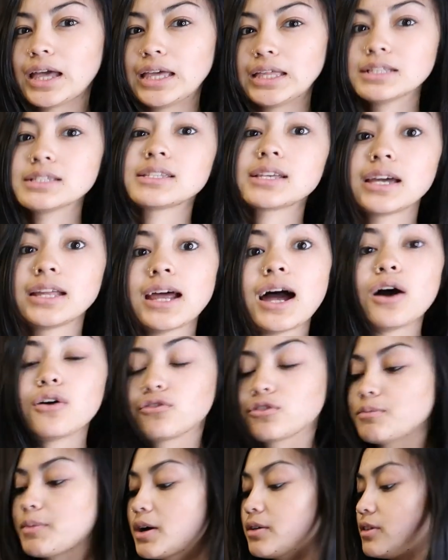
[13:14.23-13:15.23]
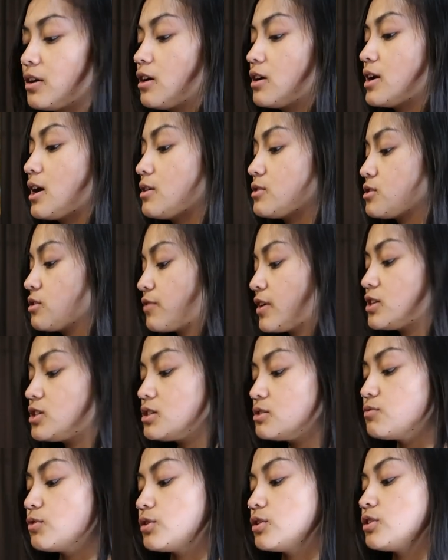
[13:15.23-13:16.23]
inside out from how they are now so if i
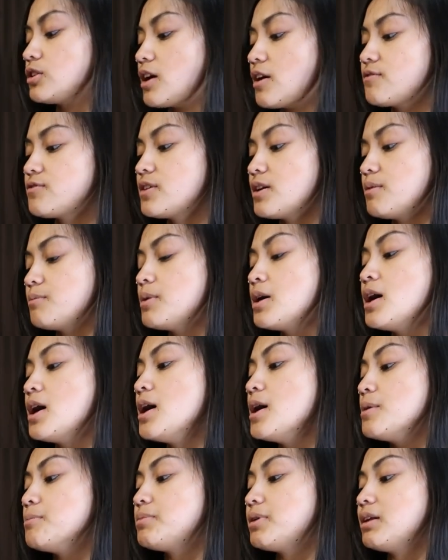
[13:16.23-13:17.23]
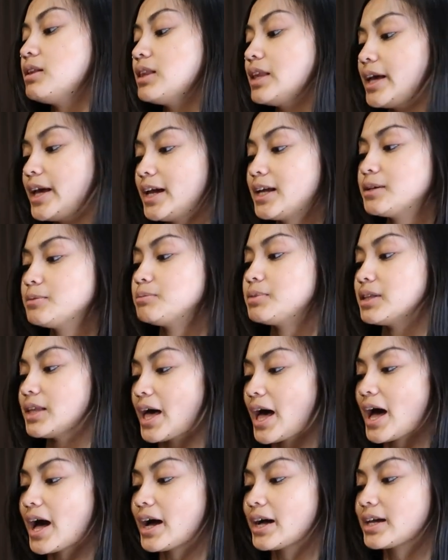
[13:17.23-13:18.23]
just photograph them plain
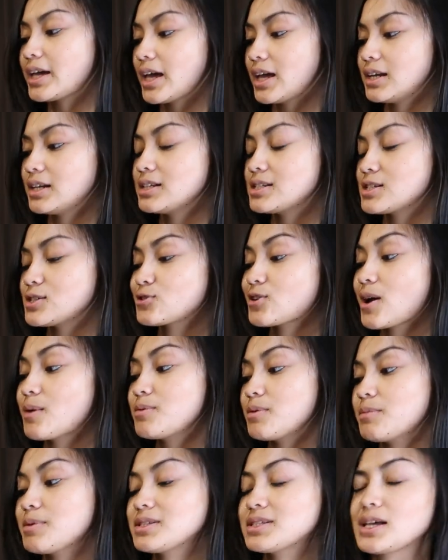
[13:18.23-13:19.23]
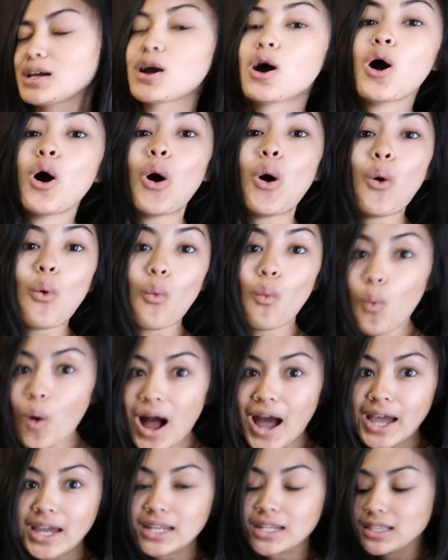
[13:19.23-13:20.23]
black and describe them as like
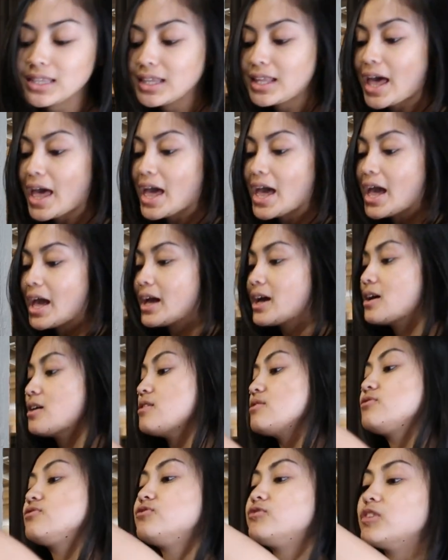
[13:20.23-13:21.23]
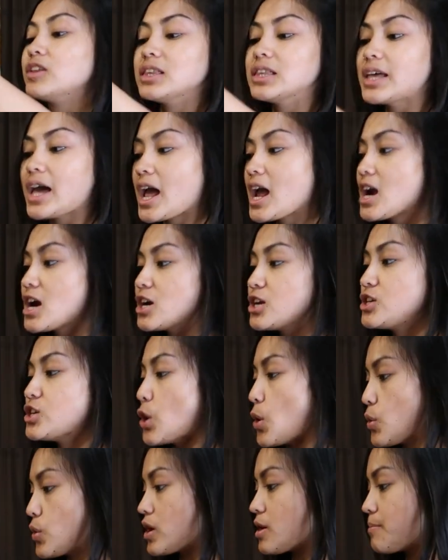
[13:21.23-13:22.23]
wide leg flare
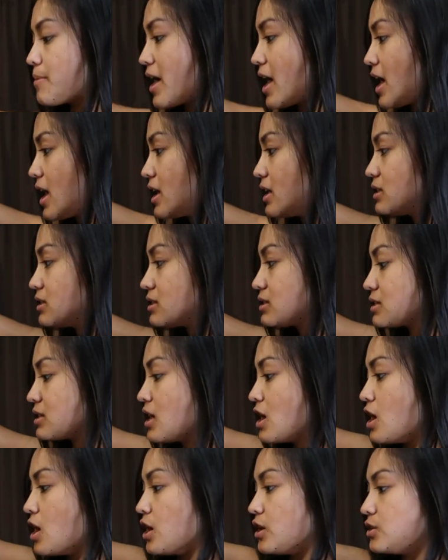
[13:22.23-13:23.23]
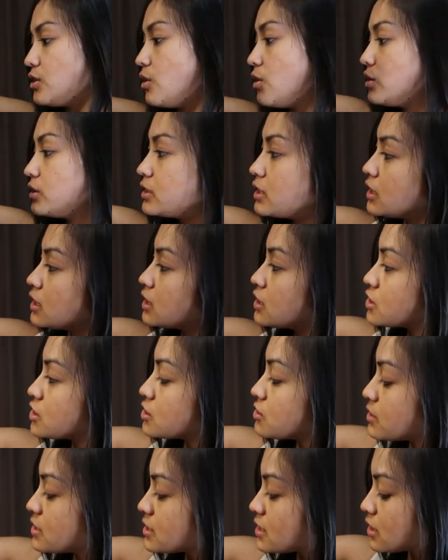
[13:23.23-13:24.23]
yoga pants the only
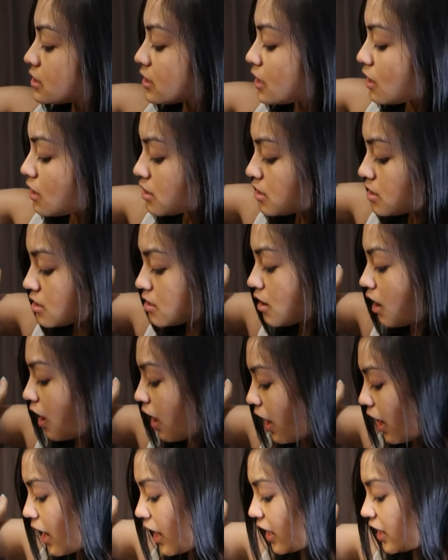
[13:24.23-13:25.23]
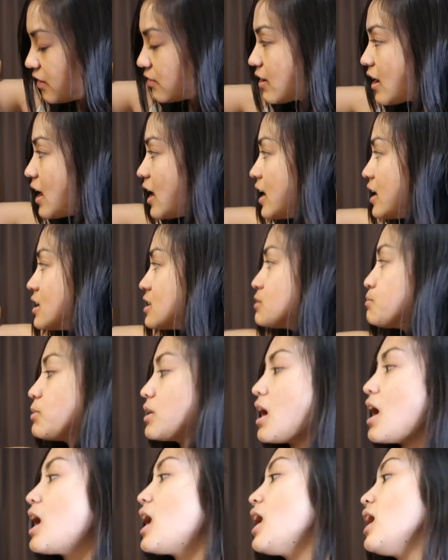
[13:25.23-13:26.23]
issue is that they are not high rise
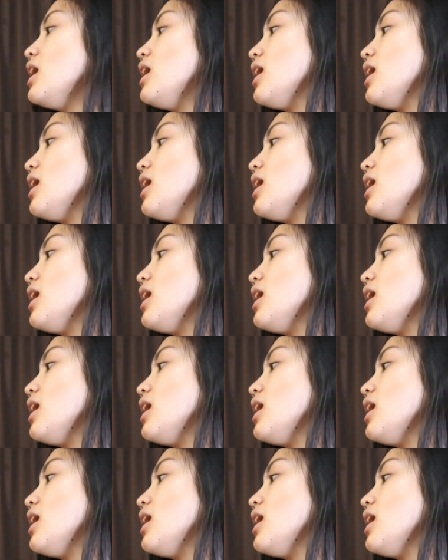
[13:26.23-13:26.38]
but